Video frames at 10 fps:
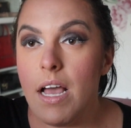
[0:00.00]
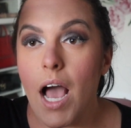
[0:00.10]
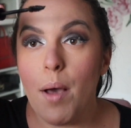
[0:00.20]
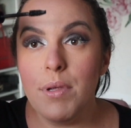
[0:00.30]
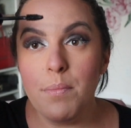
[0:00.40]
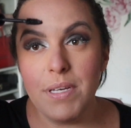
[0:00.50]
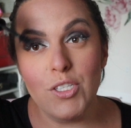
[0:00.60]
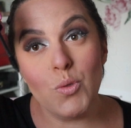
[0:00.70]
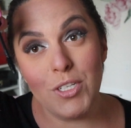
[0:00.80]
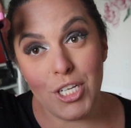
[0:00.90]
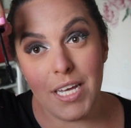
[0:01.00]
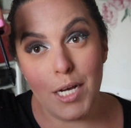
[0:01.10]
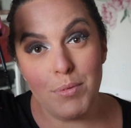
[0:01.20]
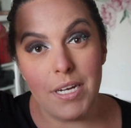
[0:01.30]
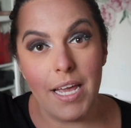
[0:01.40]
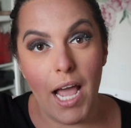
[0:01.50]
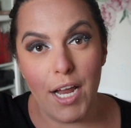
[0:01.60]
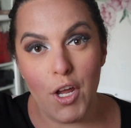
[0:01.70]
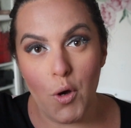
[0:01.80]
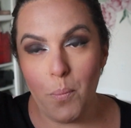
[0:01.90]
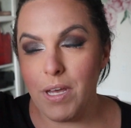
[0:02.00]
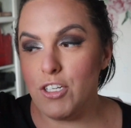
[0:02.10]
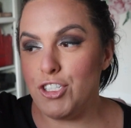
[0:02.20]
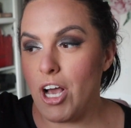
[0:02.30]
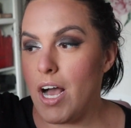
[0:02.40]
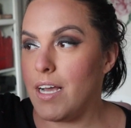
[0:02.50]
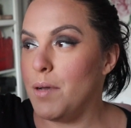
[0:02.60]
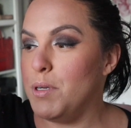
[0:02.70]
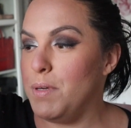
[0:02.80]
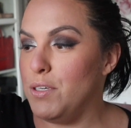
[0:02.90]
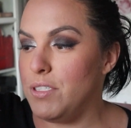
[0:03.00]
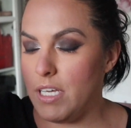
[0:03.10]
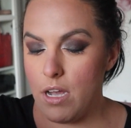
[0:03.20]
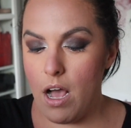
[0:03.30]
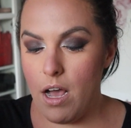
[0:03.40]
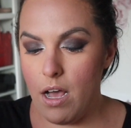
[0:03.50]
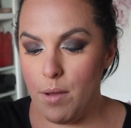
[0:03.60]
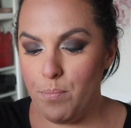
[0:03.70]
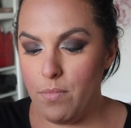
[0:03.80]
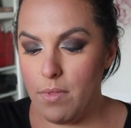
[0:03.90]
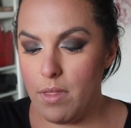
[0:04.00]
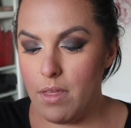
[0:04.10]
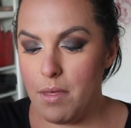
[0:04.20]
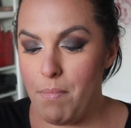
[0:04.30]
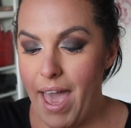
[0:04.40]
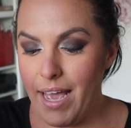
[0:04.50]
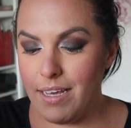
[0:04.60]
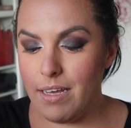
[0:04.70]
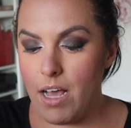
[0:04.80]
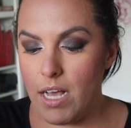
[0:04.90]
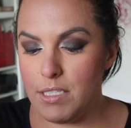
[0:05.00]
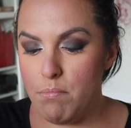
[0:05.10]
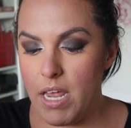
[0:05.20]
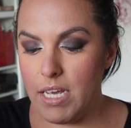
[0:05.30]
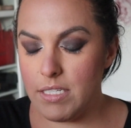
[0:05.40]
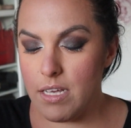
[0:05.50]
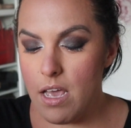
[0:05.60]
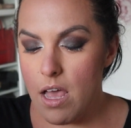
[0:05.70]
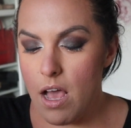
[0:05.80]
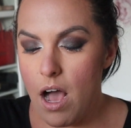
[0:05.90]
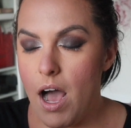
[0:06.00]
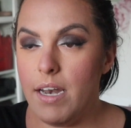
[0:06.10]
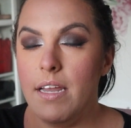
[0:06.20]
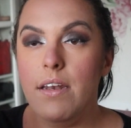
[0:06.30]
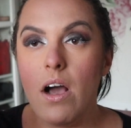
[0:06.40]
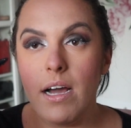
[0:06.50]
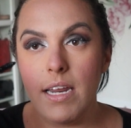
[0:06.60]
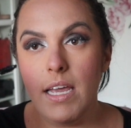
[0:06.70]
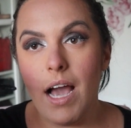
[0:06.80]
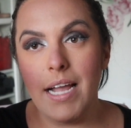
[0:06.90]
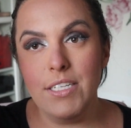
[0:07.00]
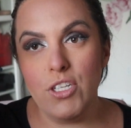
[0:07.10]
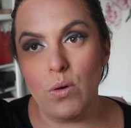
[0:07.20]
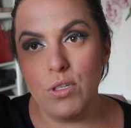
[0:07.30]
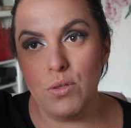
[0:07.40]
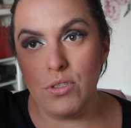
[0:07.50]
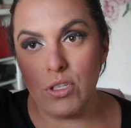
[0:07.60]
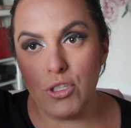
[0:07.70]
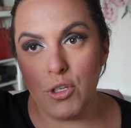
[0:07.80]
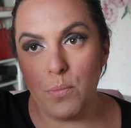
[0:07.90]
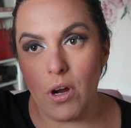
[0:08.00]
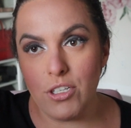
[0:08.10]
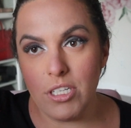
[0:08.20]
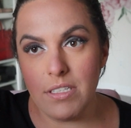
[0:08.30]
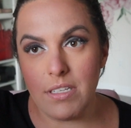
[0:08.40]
I'm going to be switching it up today. I know, big shock. I'm going to be using MAC Cosmetics Hot and Naughty. I don't use the 2 brushes.